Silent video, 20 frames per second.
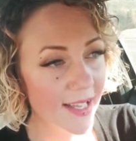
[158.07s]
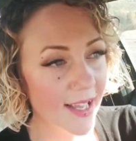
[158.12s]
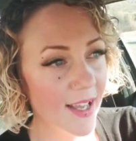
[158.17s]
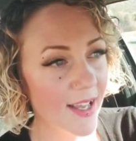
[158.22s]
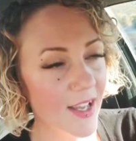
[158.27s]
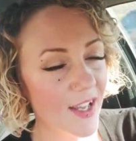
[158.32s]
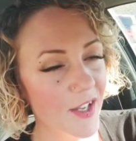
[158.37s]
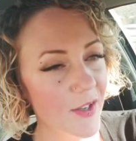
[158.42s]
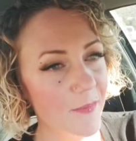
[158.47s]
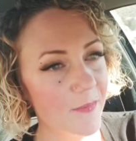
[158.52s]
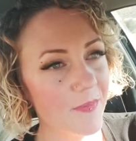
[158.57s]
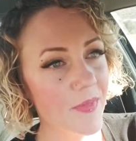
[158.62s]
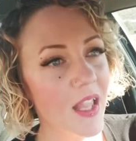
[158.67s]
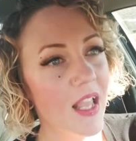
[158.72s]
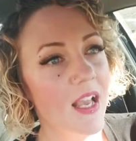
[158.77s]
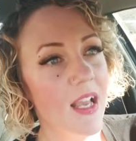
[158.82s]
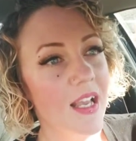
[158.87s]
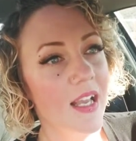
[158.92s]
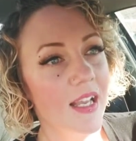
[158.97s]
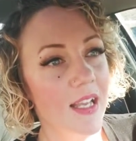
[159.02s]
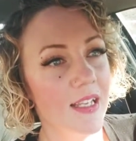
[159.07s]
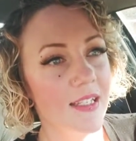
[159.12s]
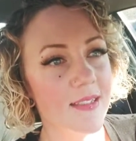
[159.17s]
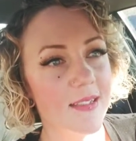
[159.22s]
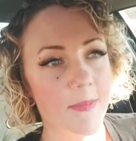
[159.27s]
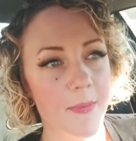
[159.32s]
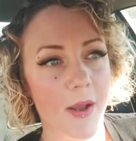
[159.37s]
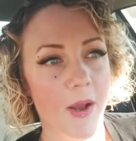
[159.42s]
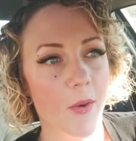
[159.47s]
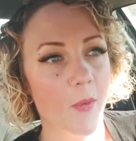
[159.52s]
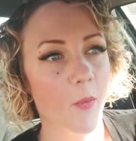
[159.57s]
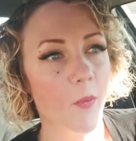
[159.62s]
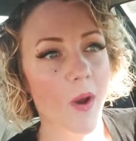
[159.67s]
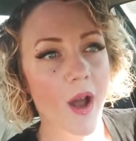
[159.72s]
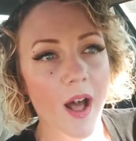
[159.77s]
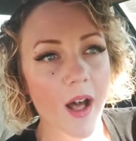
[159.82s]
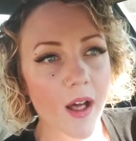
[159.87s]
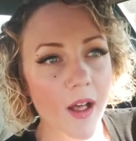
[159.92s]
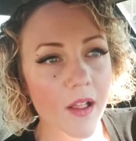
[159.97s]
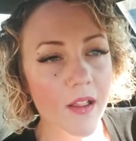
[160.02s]
Um, it's about
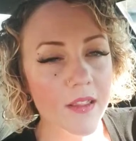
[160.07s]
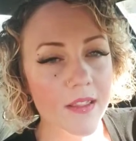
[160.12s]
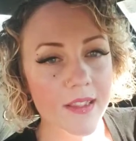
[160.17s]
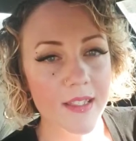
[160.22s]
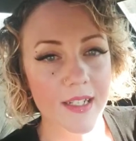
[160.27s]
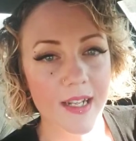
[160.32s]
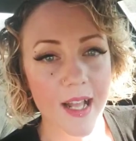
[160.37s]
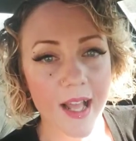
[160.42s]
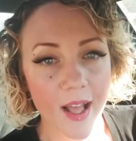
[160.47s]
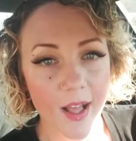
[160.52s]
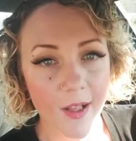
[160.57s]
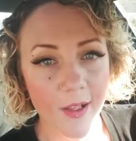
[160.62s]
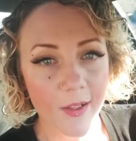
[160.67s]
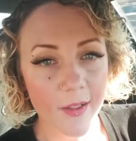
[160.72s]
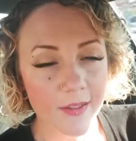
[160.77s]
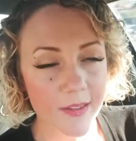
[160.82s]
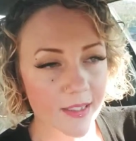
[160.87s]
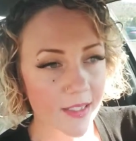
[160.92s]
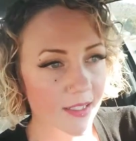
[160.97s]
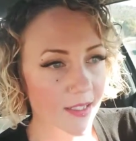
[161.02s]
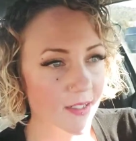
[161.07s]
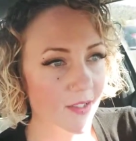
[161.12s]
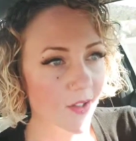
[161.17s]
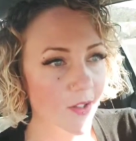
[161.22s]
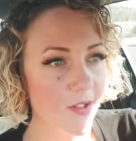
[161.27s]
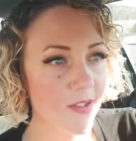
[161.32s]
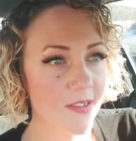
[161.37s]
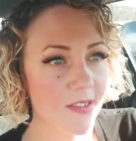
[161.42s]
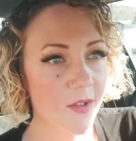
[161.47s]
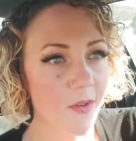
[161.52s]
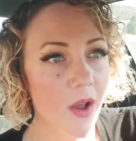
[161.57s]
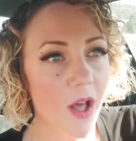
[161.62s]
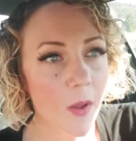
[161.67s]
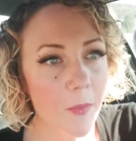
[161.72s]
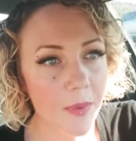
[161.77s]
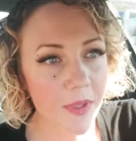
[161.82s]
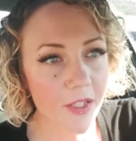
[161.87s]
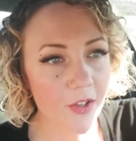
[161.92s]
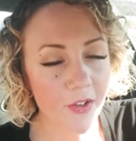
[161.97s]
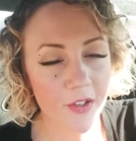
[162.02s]
wealth and health and also
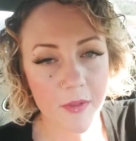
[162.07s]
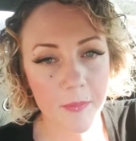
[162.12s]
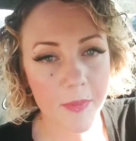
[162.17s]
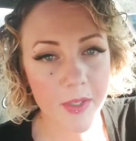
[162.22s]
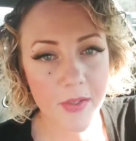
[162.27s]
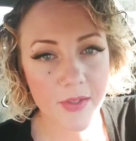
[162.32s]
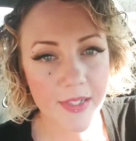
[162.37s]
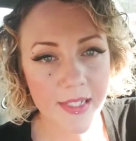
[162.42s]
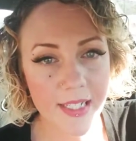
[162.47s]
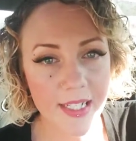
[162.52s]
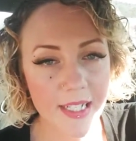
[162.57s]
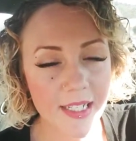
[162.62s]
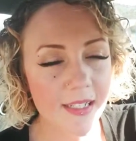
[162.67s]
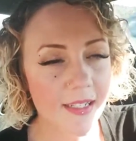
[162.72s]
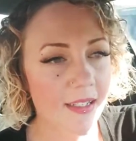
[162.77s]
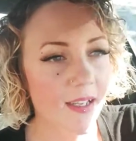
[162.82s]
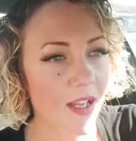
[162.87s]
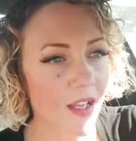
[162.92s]
helping your community.